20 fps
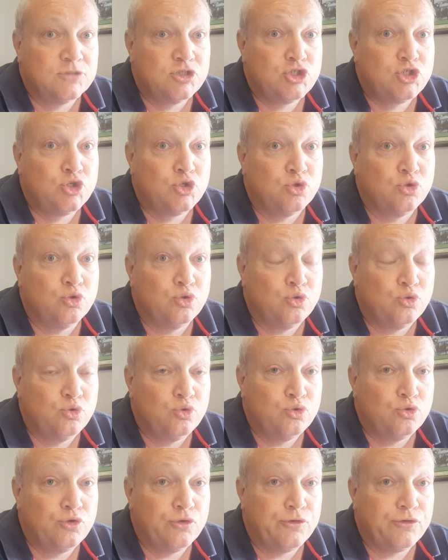to
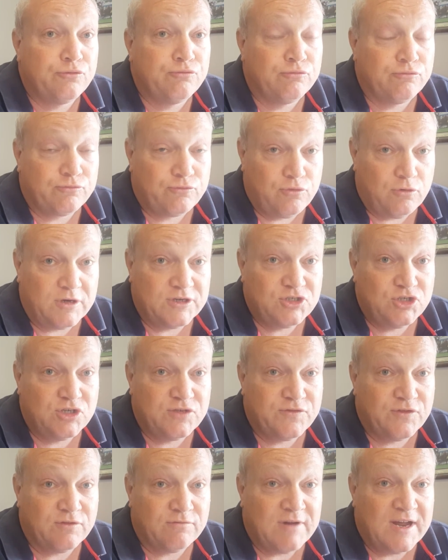Christchurch
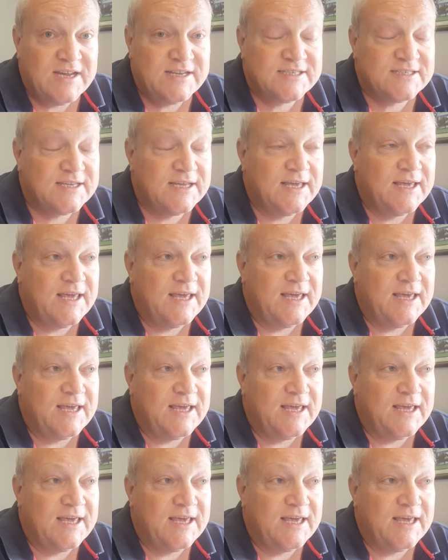for the race.